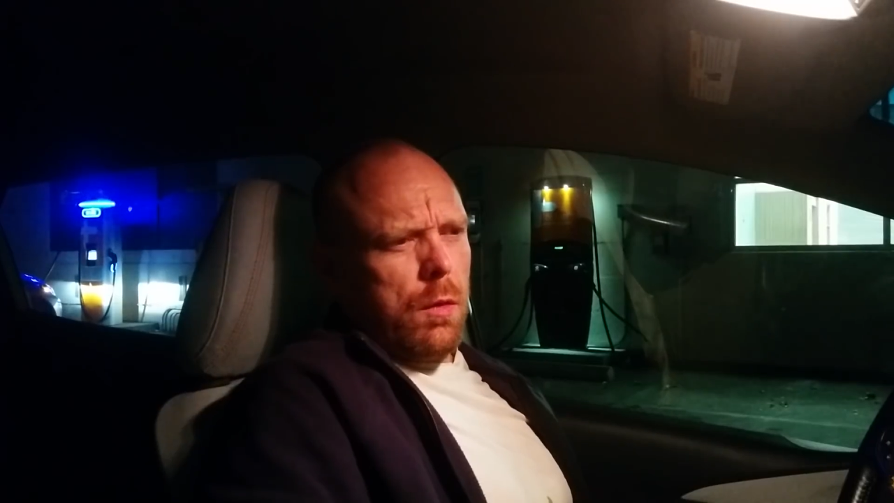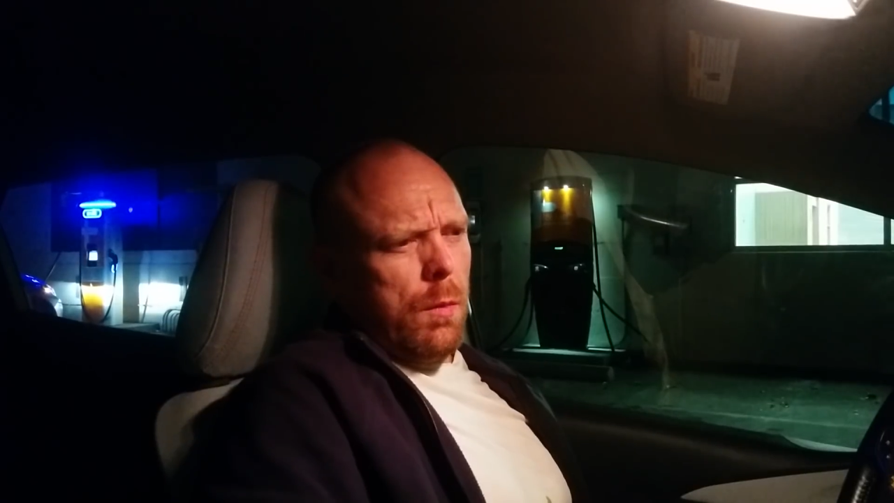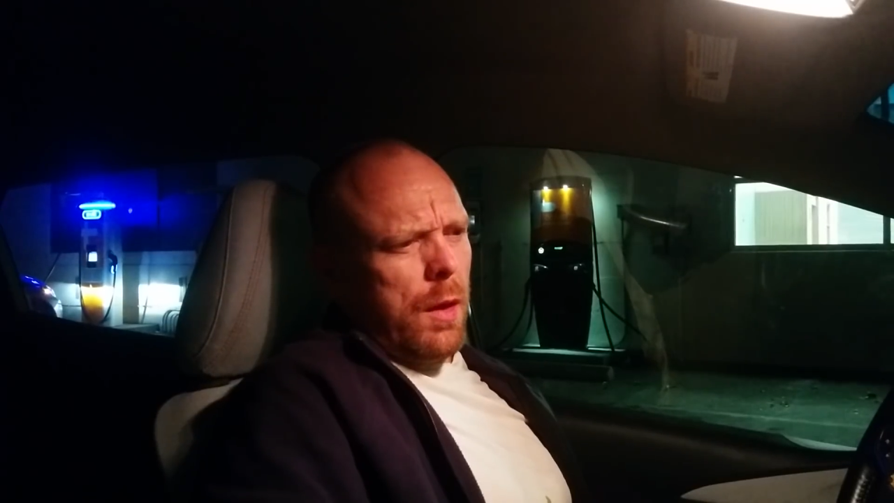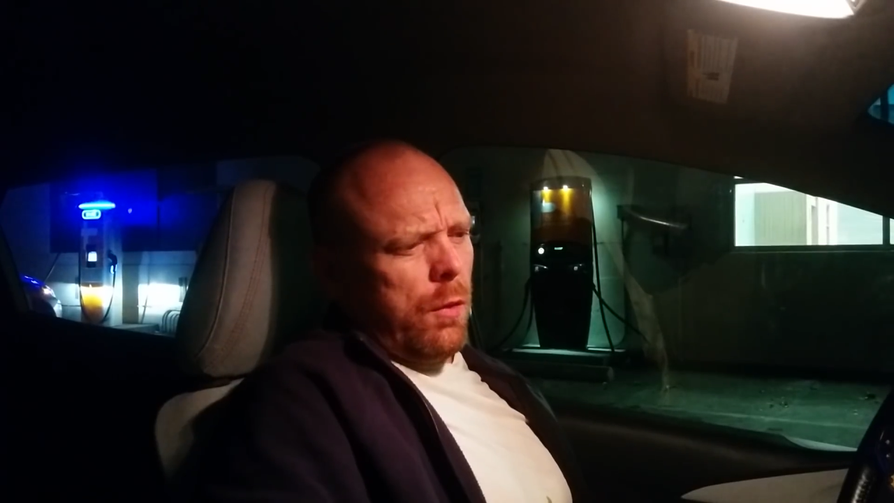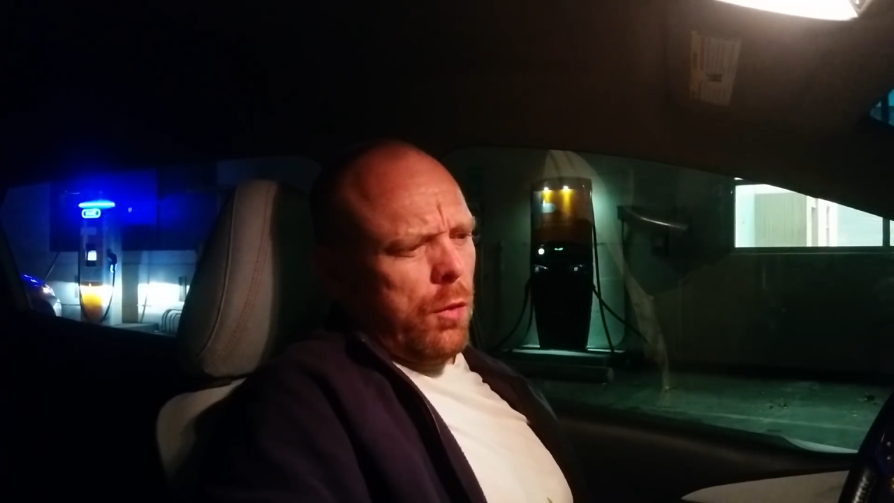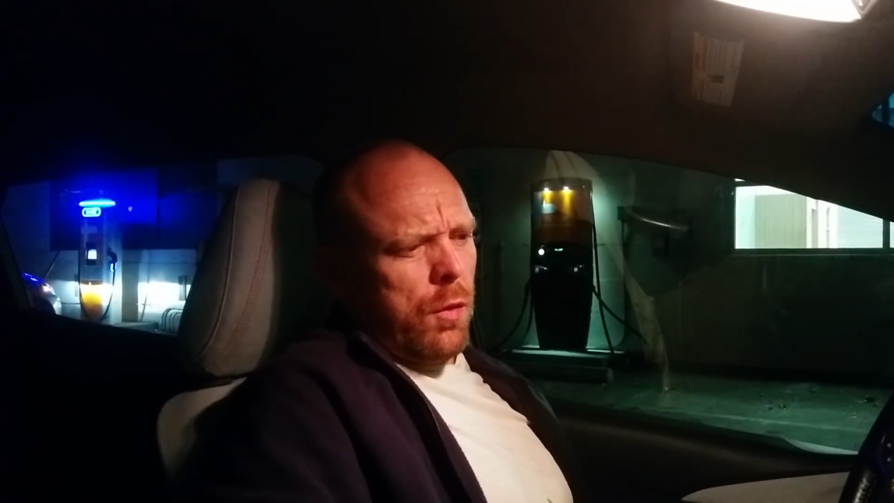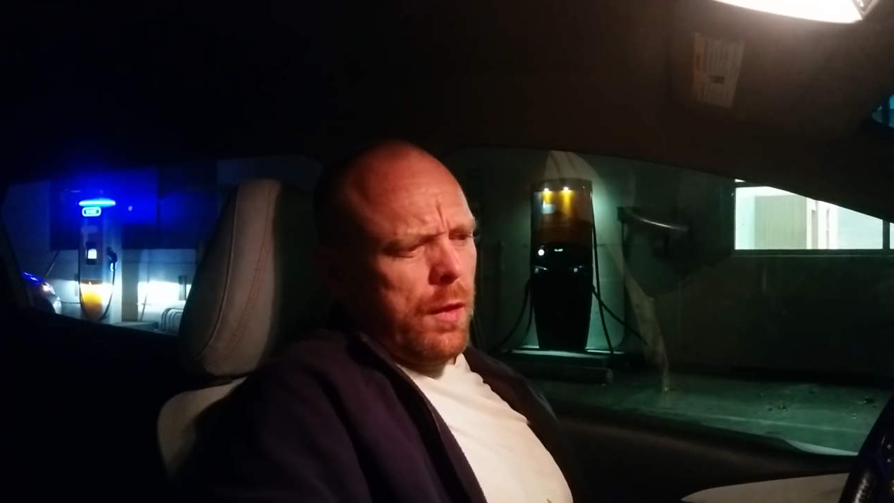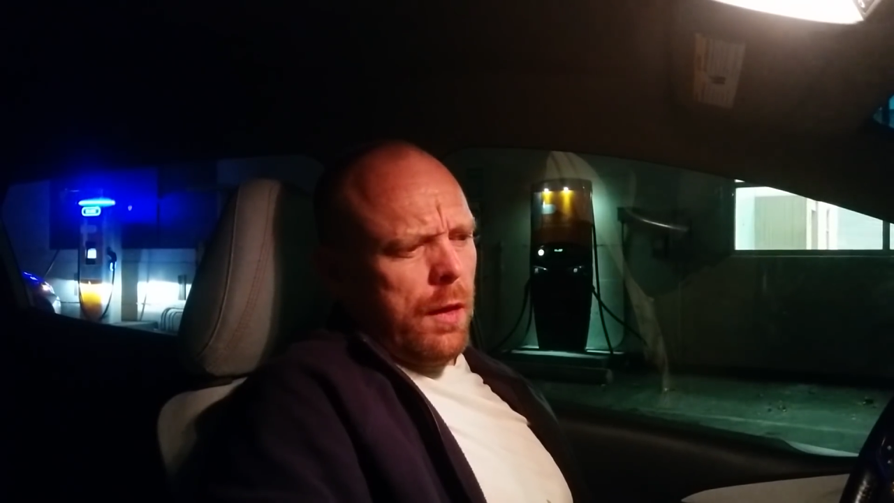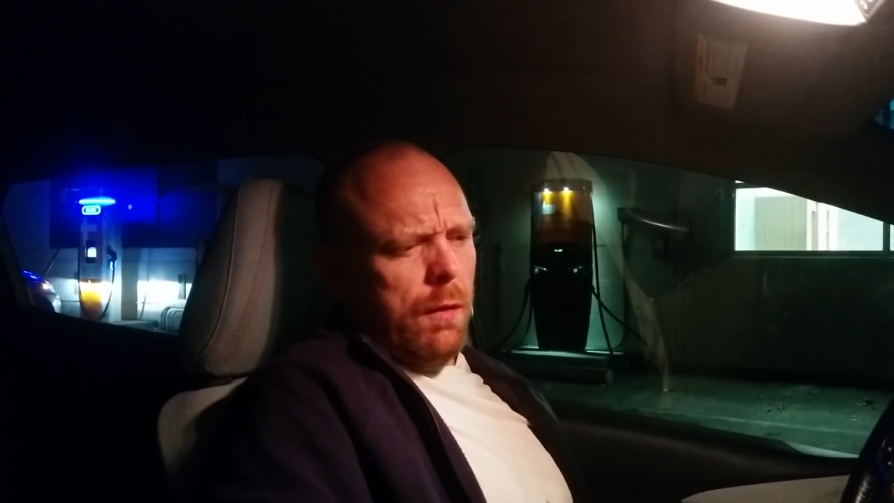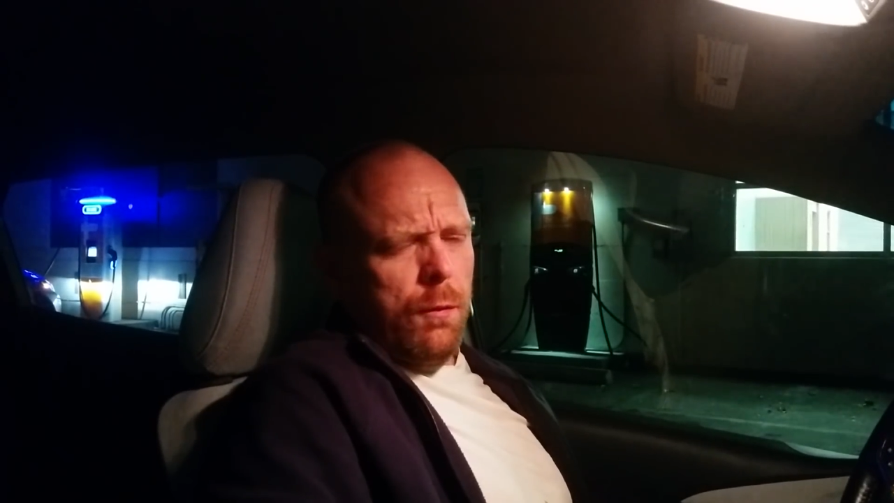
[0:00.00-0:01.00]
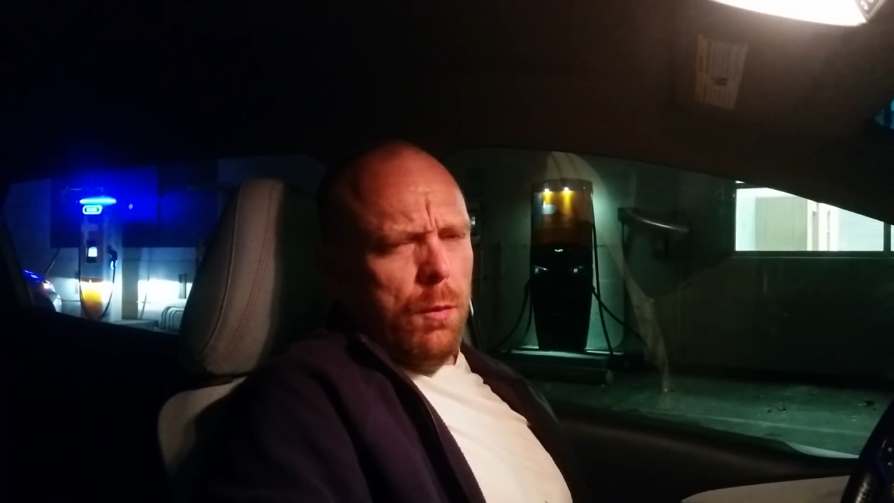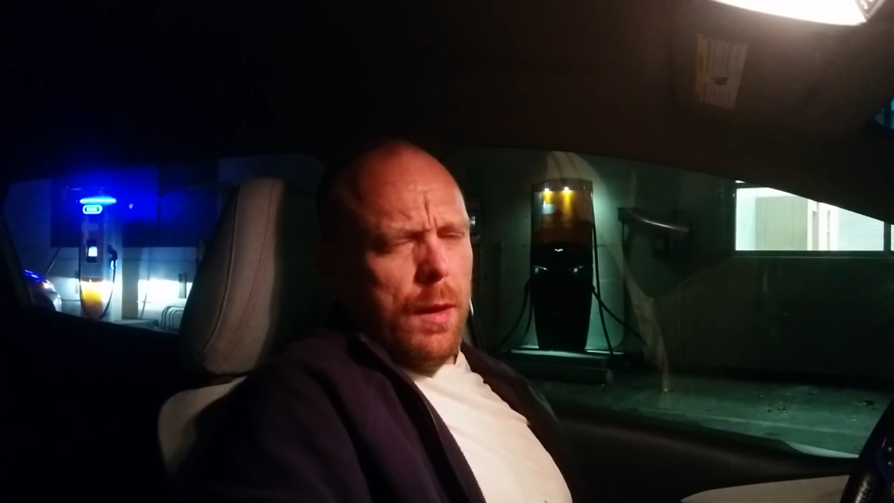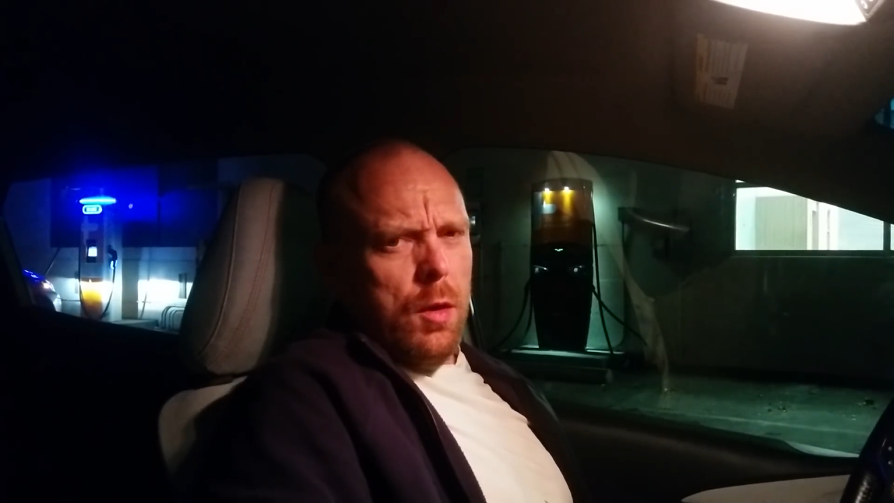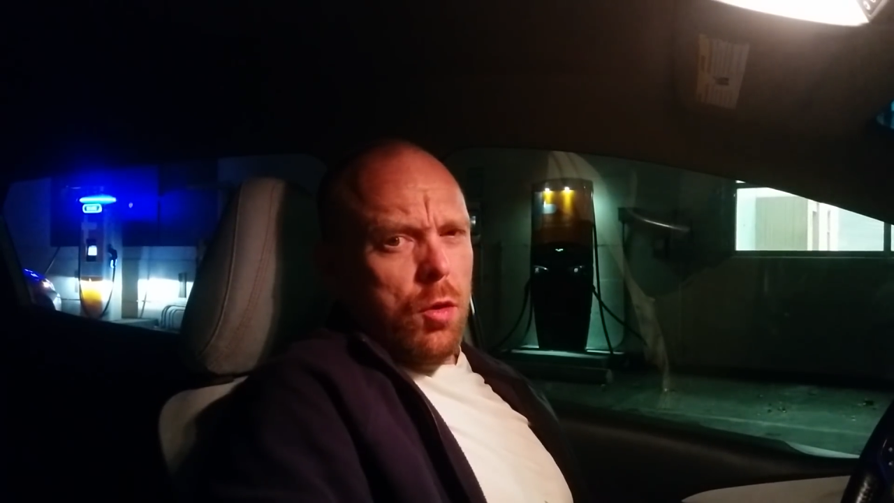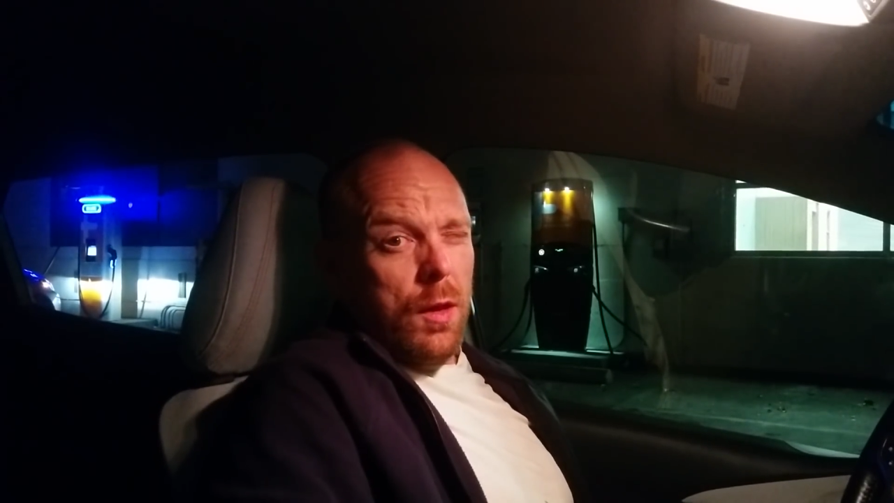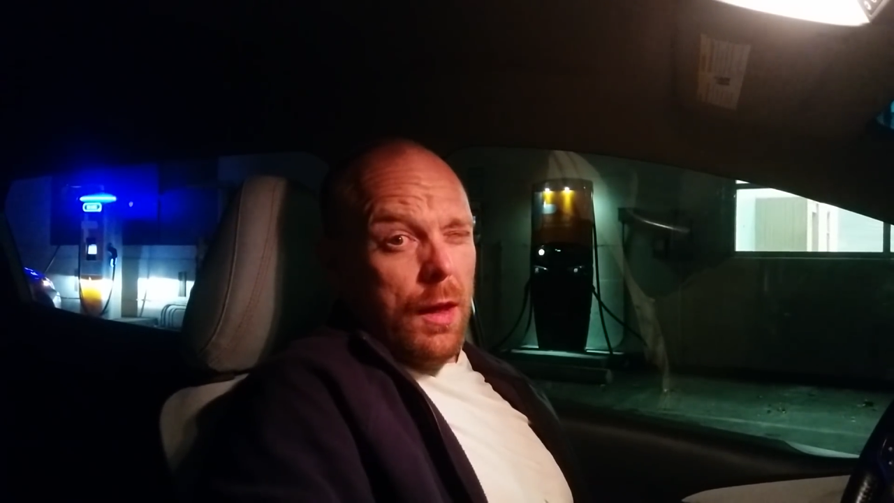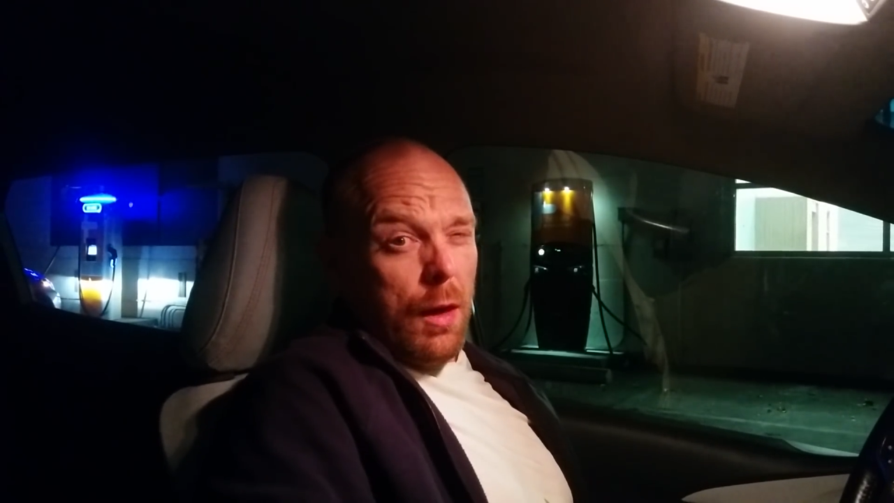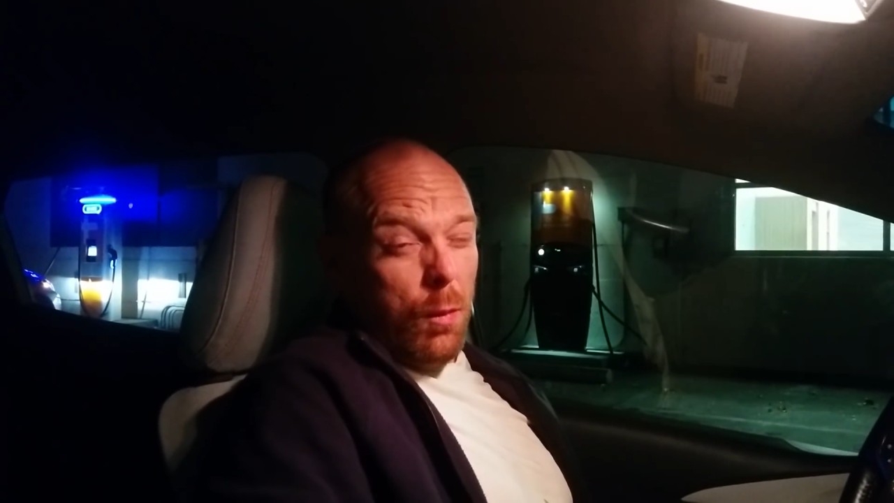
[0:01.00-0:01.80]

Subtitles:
some interesting information that I